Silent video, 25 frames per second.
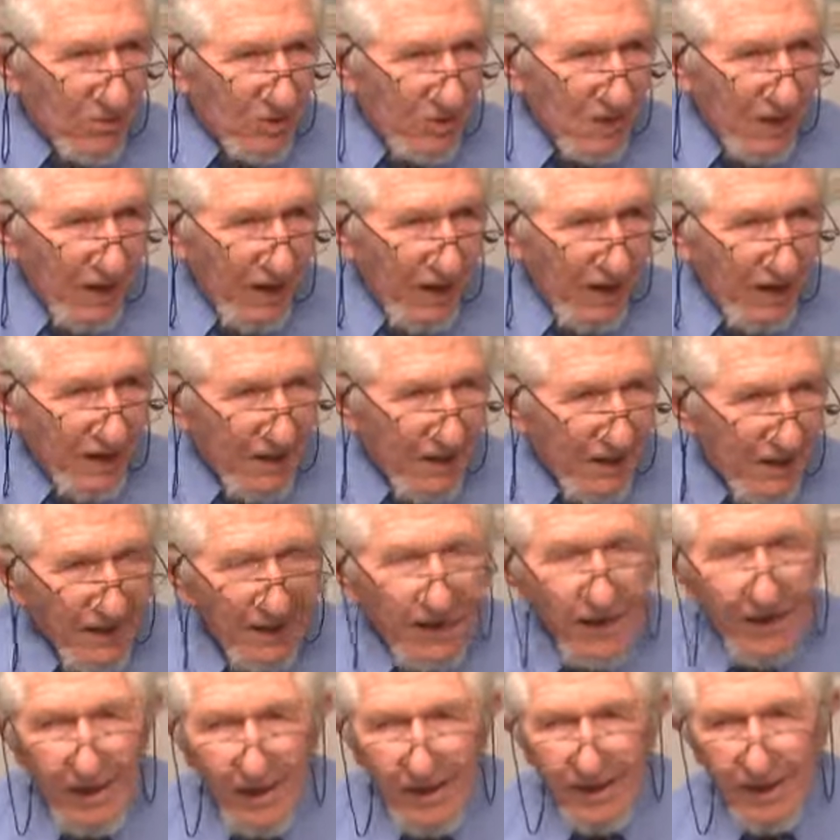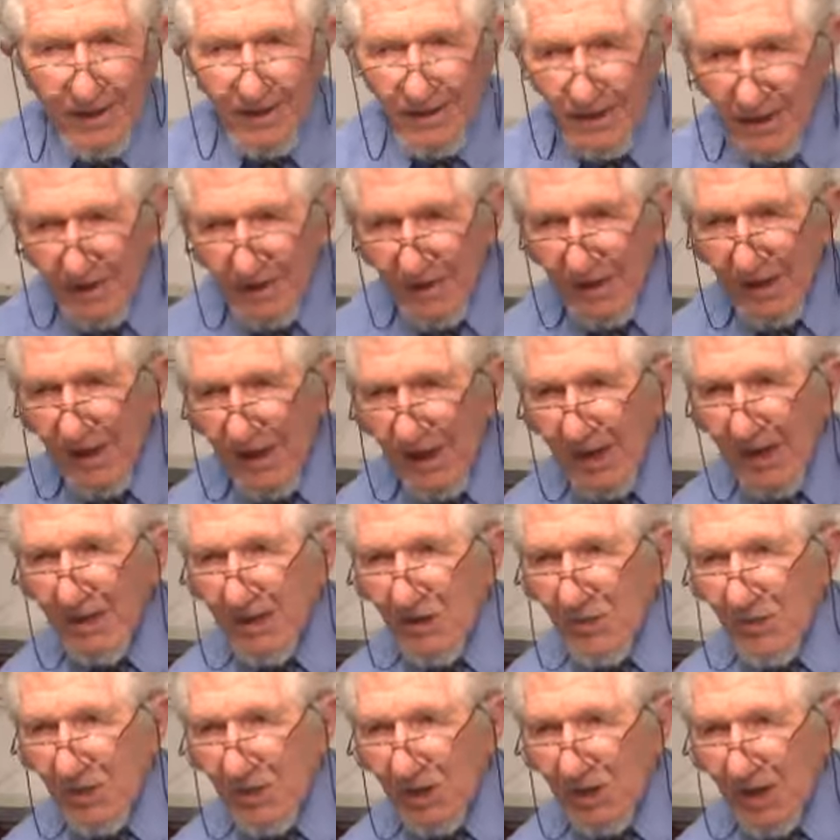was like, and on the other hand,
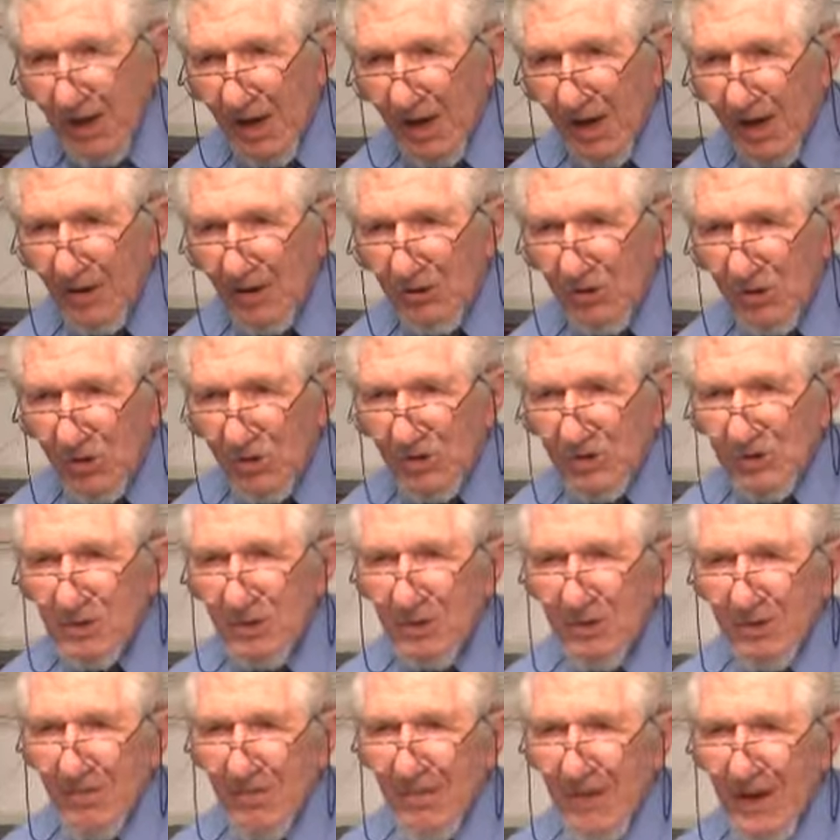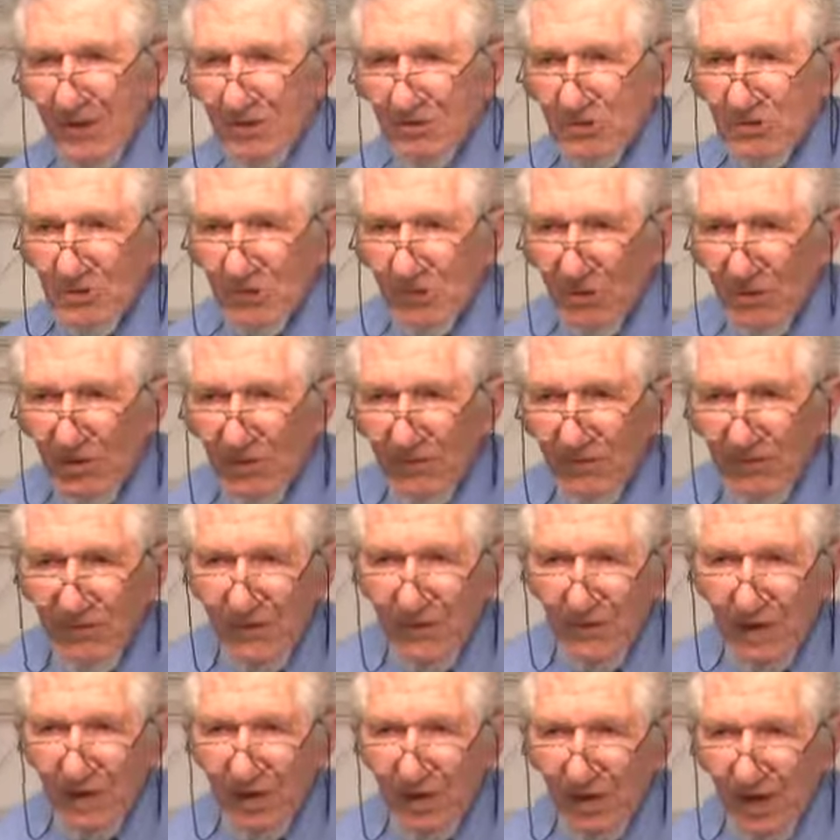you can now use it to bounce off
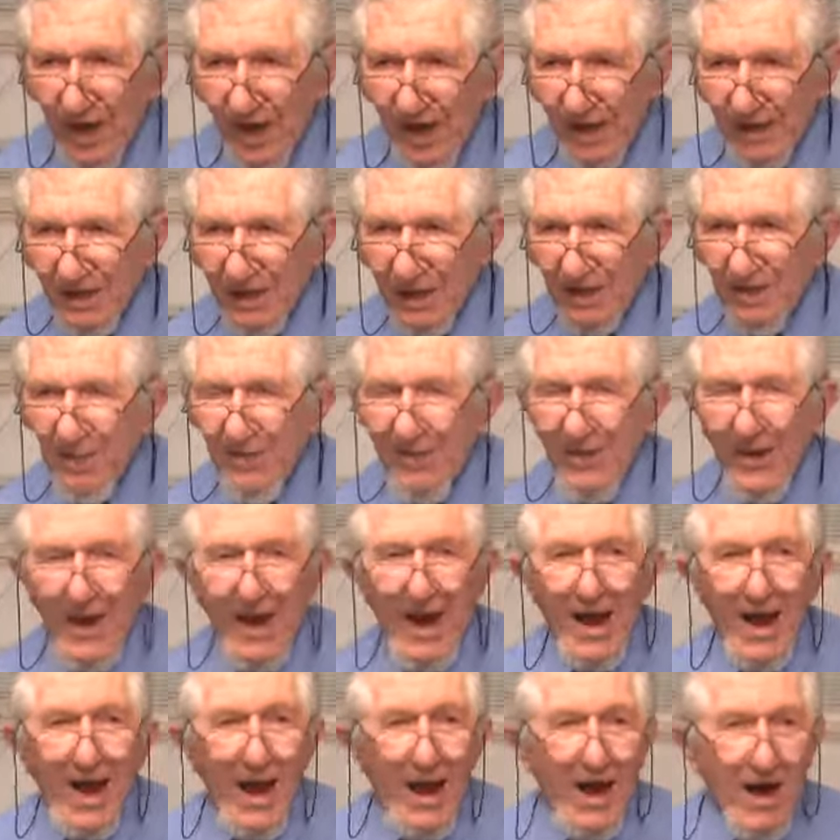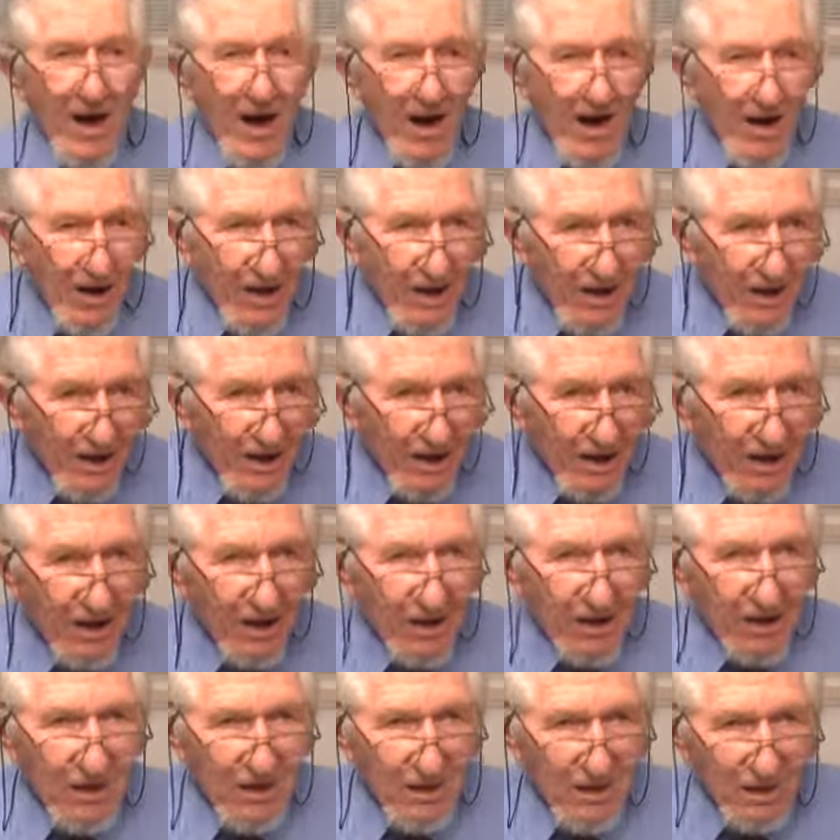and compare
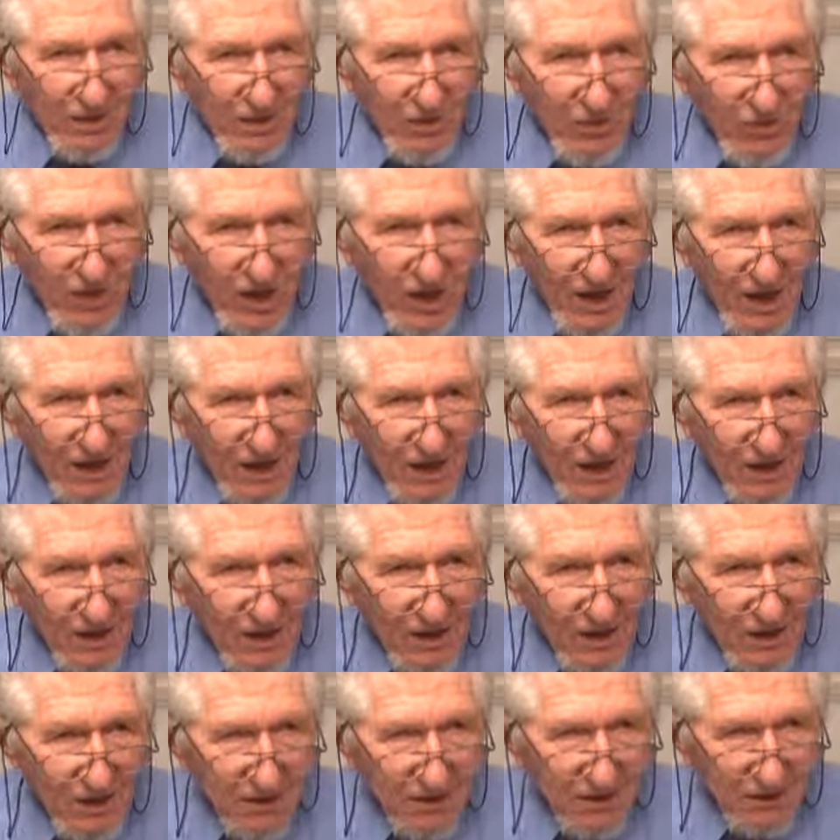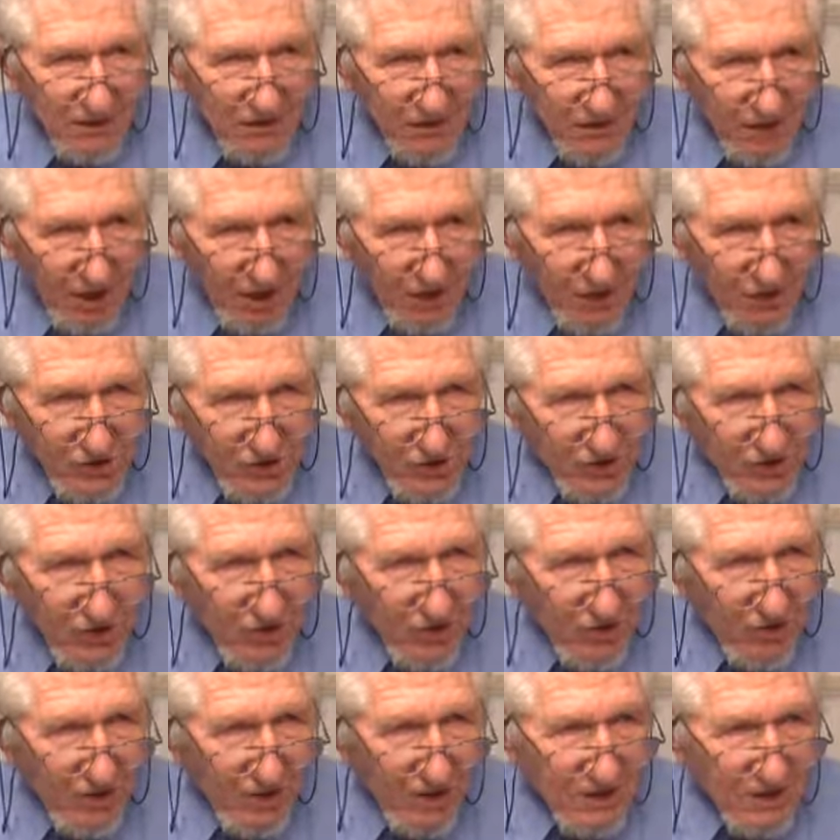Greek culture,
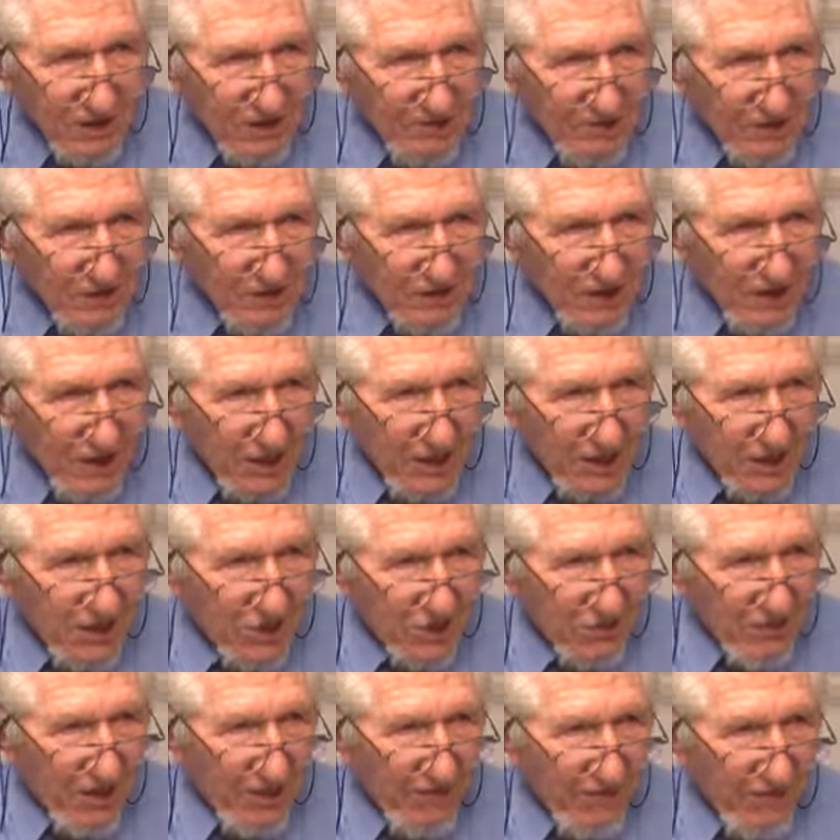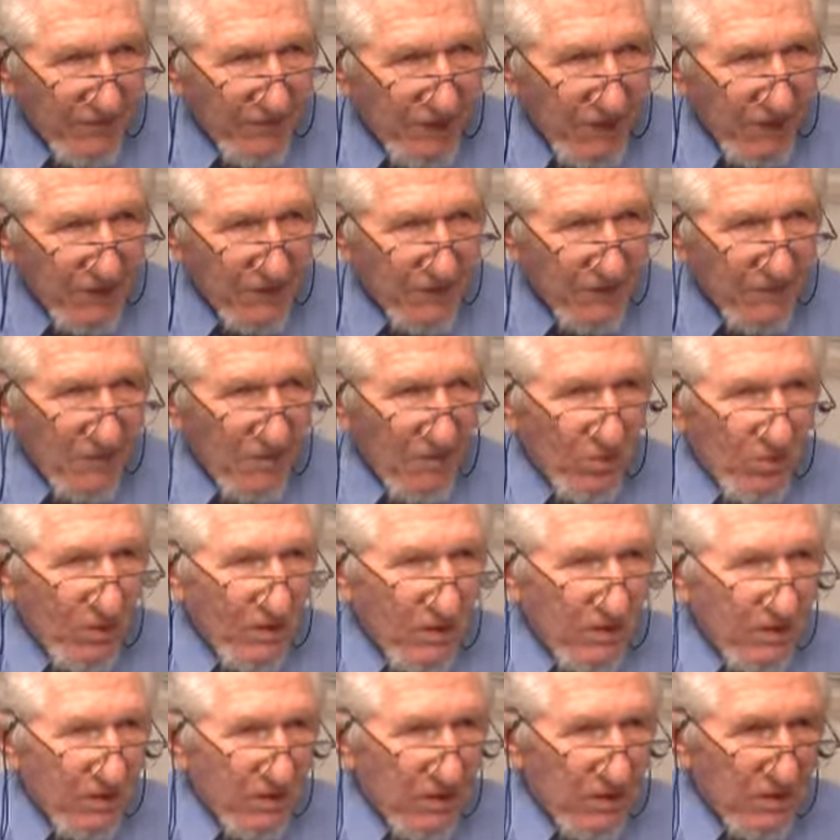Greek civilization, Greek philosophy
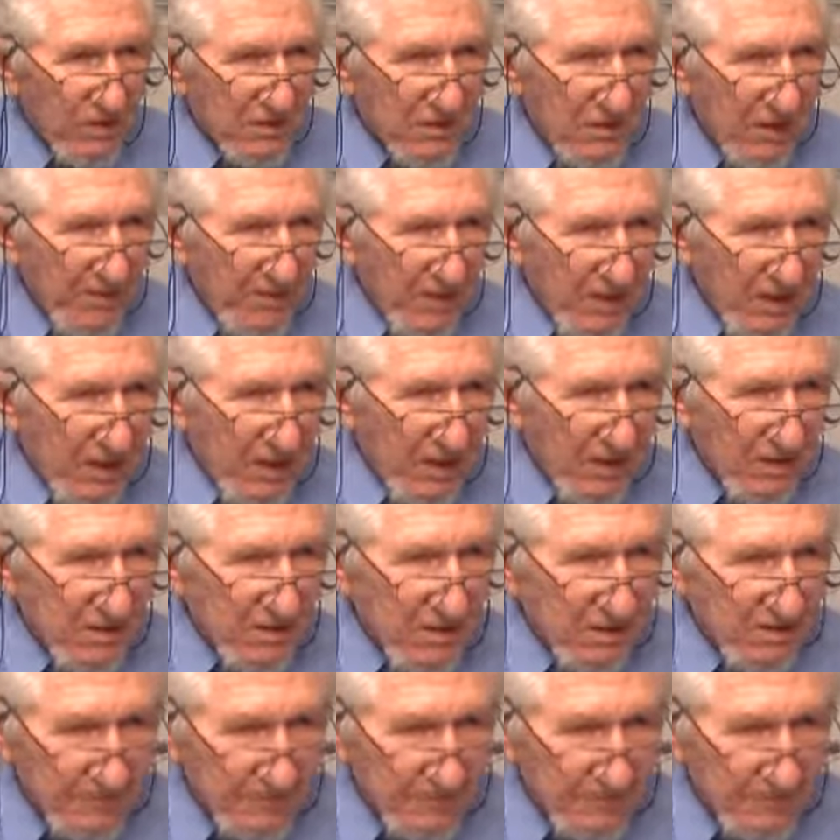with something else.